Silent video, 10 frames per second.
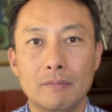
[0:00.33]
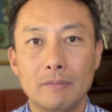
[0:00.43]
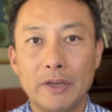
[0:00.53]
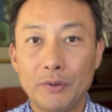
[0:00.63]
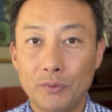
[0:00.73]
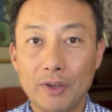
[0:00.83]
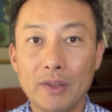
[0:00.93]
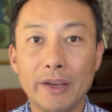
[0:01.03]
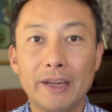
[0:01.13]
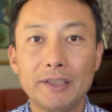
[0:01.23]
In
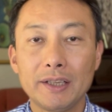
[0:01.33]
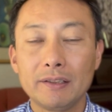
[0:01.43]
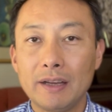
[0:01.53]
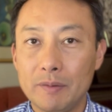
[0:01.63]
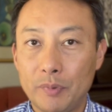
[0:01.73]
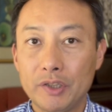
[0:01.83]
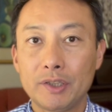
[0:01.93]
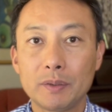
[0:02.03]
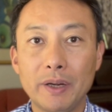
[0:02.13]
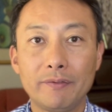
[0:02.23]
2018, I
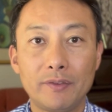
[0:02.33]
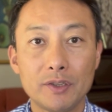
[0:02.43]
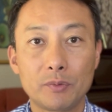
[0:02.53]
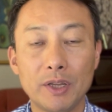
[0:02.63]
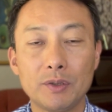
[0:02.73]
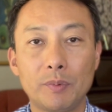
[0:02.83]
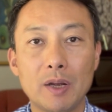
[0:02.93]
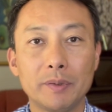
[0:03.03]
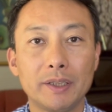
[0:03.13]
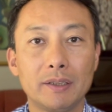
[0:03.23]
purchased my first rental
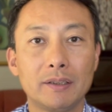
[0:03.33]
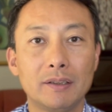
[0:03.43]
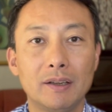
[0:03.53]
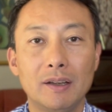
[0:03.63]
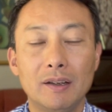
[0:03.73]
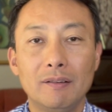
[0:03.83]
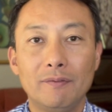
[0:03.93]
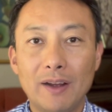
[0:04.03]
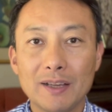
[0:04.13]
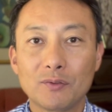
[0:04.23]
property.
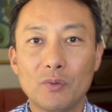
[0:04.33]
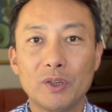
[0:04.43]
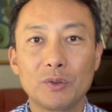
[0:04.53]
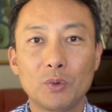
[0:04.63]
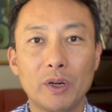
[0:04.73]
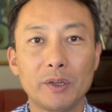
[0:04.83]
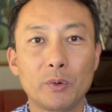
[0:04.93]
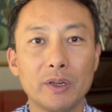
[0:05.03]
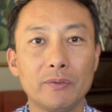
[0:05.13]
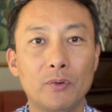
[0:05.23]
Fast forward to
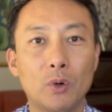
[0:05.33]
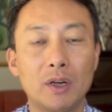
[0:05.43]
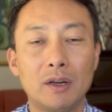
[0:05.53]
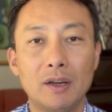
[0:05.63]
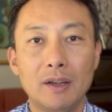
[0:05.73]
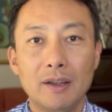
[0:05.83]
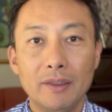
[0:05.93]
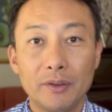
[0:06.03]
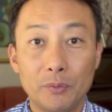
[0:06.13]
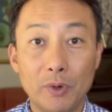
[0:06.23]
2024,
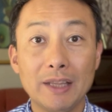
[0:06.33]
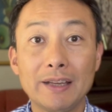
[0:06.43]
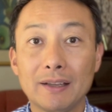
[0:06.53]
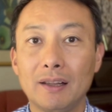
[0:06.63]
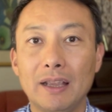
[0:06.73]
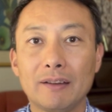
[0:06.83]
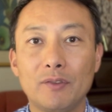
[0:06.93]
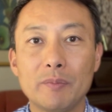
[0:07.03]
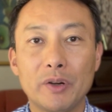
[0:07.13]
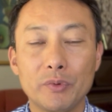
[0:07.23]
the rent I collect
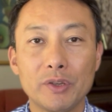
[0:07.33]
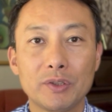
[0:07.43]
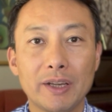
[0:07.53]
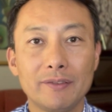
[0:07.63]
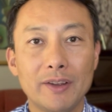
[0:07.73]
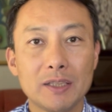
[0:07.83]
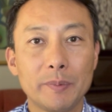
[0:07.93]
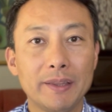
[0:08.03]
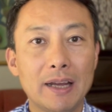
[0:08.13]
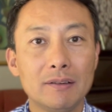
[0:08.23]
from a real estate
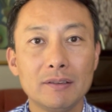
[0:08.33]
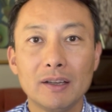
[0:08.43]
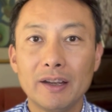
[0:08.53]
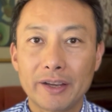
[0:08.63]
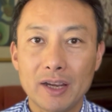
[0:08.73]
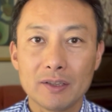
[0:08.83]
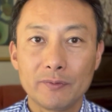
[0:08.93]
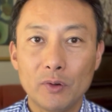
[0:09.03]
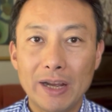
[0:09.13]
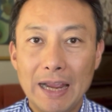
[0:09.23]
investment now accounts
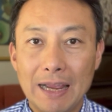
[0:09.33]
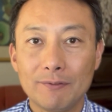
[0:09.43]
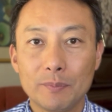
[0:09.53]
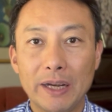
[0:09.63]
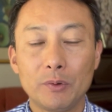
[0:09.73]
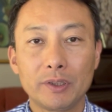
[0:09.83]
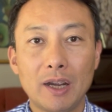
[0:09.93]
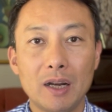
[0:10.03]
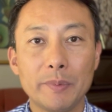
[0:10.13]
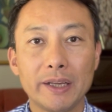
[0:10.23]
for half of my
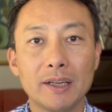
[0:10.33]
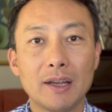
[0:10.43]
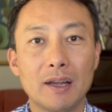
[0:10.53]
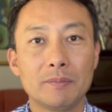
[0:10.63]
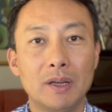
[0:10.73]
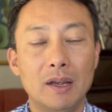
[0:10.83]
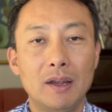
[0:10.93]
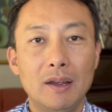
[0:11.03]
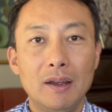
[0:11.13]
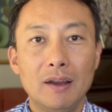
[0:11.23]
retirement income,
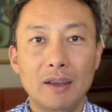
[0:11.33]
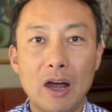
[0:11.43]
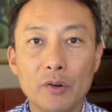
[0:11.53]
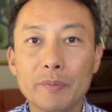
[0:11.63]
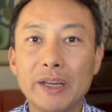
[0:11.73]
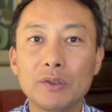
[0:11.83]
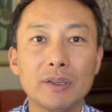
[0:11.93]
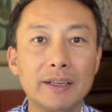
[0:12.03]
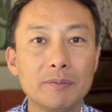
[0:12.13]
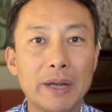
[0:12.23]
allowing me to
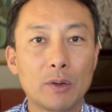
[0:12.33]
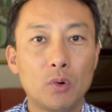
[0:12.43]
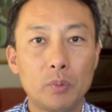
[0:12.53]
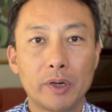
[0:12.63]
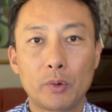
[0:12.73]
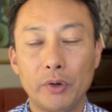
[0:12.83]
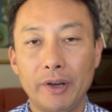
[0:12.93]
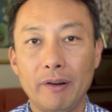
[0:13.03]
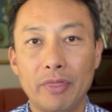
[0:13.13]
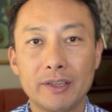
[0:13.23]
leave my corporate
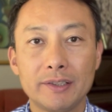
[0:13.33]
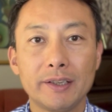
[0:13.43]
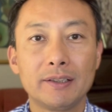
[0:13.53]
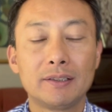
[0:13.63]
career this year.